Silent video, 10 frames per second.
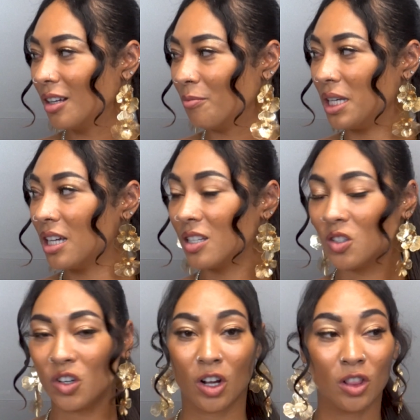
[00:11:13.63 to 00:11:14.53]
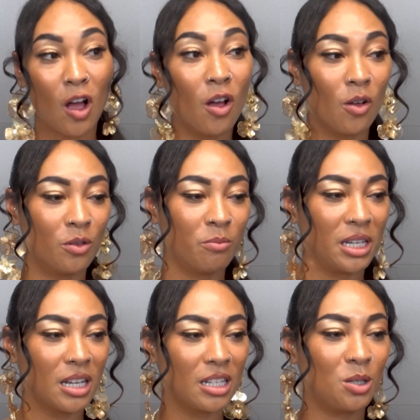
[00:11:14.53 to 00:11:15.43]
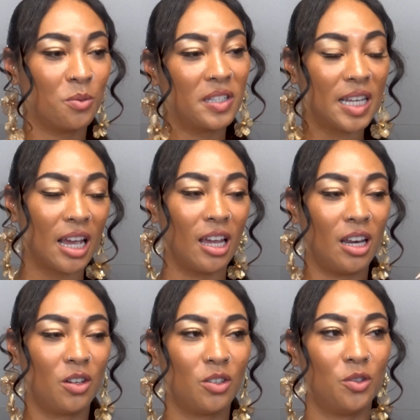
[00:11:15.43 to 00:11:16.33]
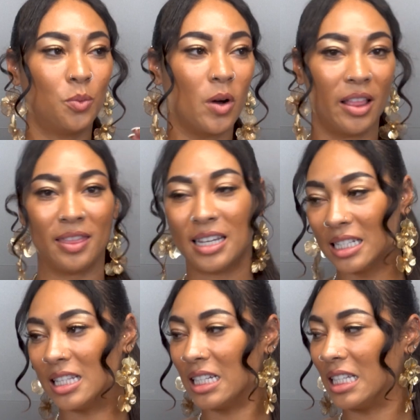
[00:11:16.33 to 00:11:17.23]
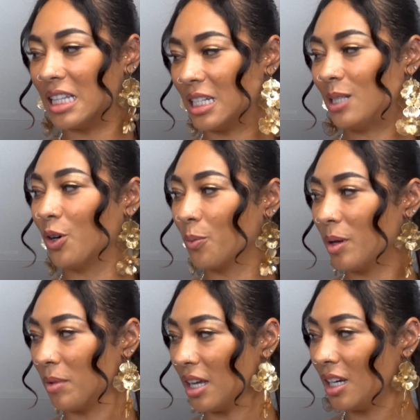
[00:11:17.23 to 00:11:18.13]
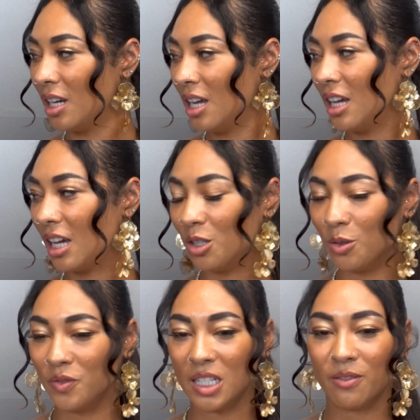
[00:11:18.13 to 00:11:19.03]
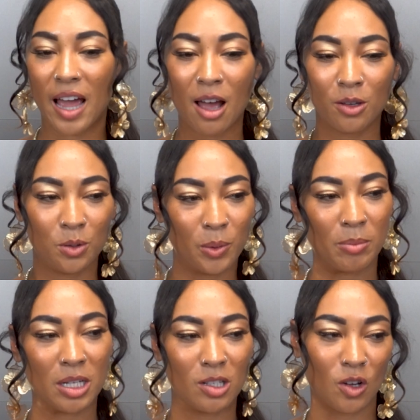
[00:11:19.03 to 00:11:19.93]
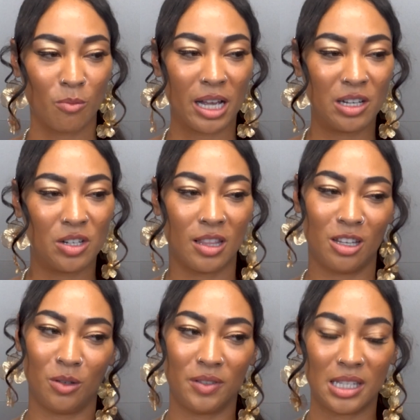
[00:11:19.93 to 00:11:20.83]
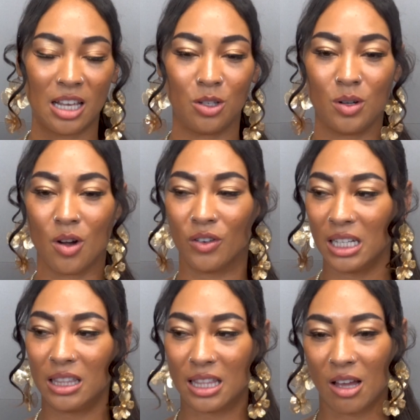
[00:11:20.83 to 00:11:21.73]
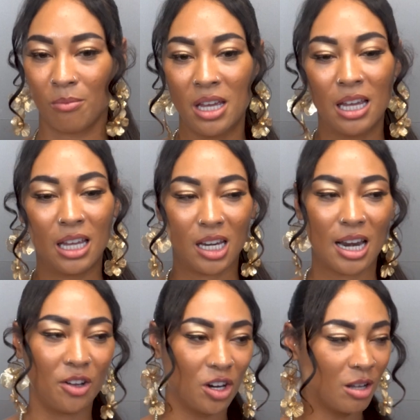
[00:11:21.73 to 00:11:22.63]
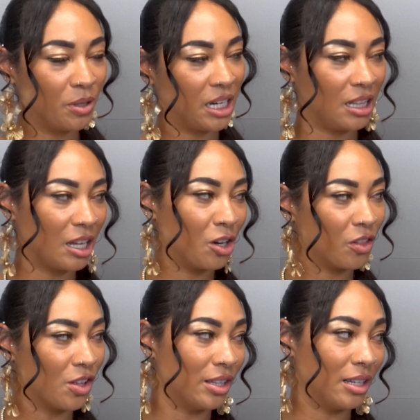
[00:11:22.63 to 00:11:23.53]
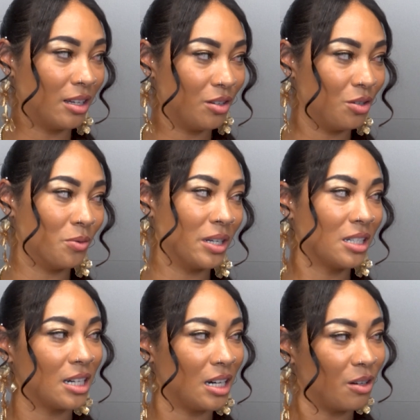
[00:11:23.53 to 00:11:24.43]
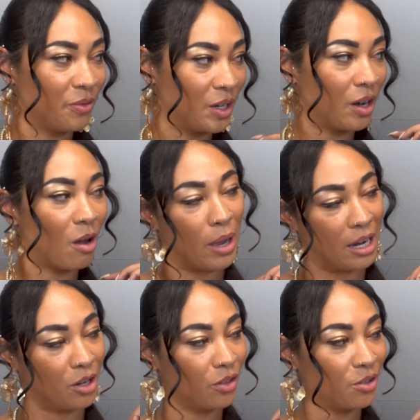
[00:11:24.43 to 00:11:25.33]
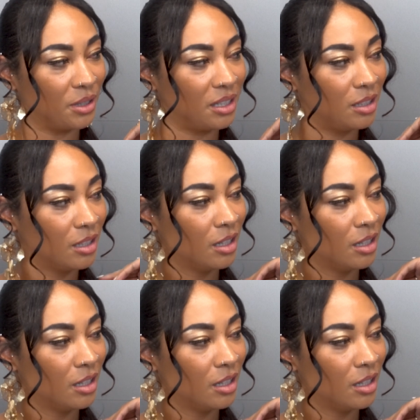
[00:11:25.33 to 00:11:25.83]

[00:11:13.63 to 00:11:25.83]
Because you're alone, because you said you want this, this, and this for women, and you've devalued women so much, and then you've said you don't need them, and now you're complaining that you're lonely, and you're doing a study to figure out why you're lonely.